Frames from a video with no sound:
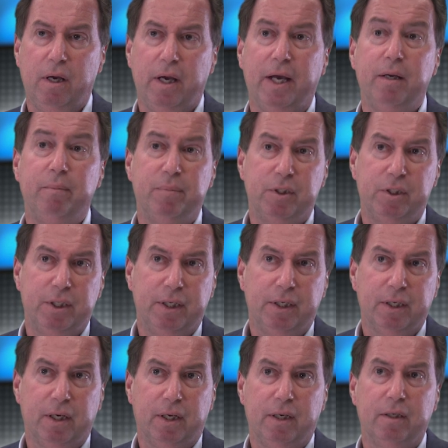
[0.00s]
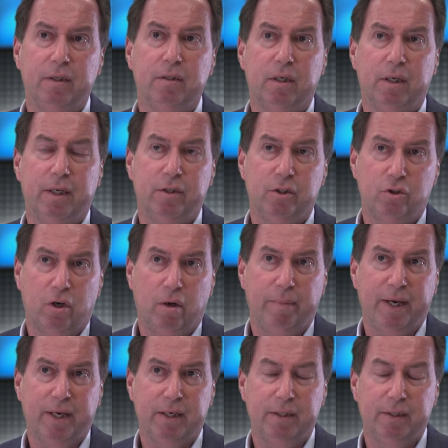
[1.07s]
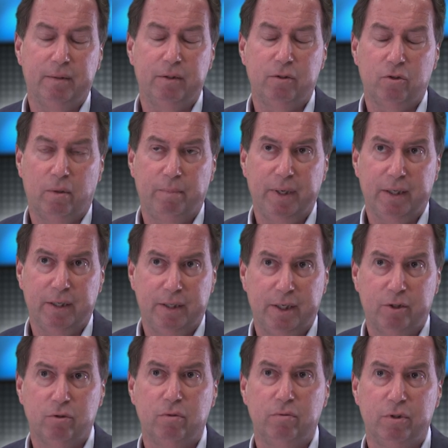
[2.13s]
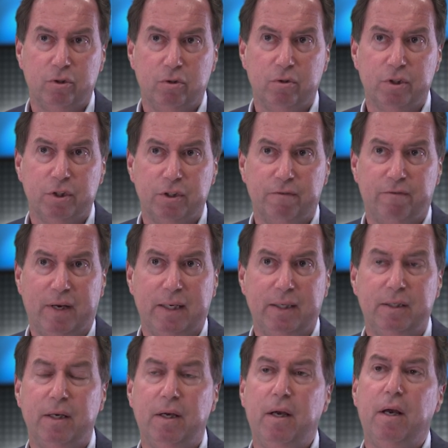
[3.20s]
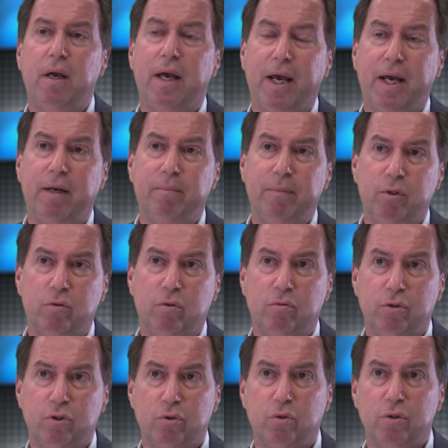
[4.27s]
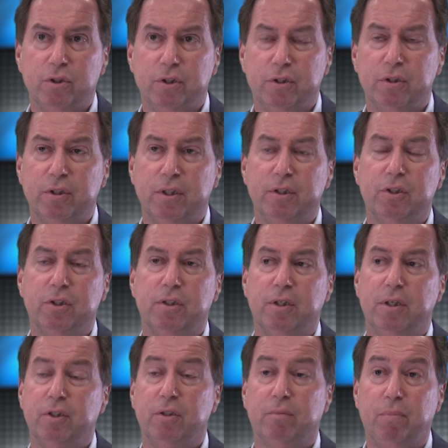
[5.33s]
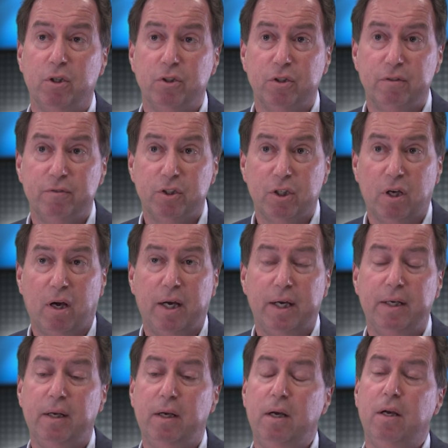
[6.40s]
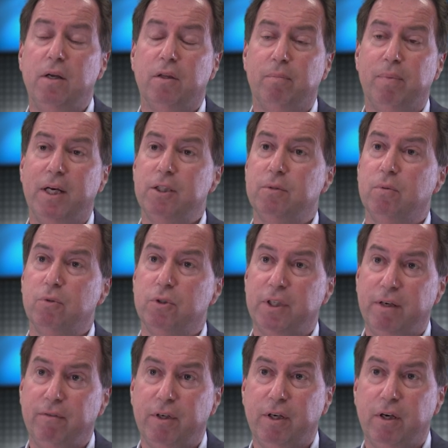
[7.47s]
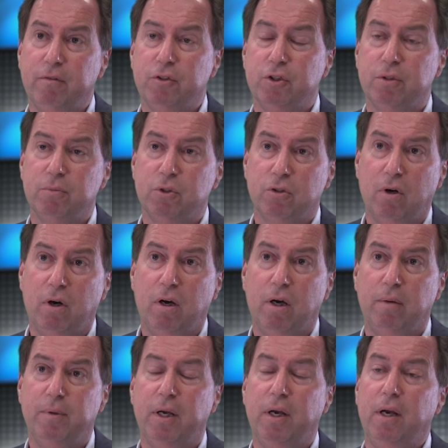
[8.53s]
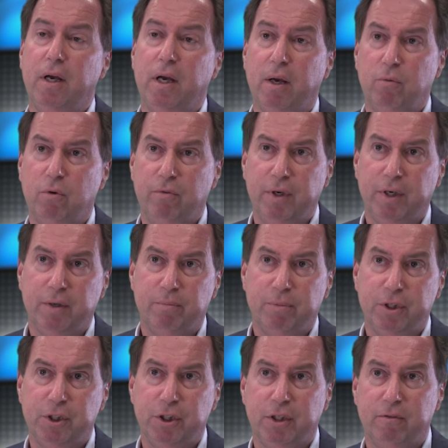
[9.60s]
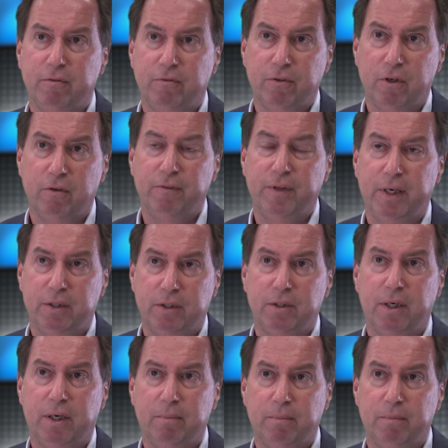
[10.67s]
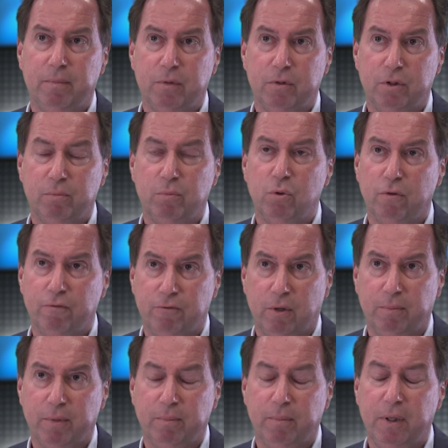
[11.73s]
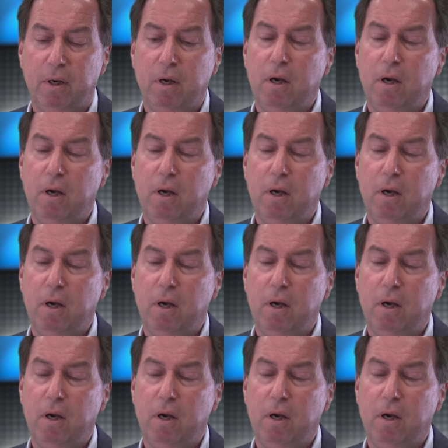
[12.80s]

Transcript: and in particular the Tribeca Natural Resources Fund and Mineral Resources. It's a positive sign. The placement was heavily oversubscribed, and we're really appreciative of that support from them.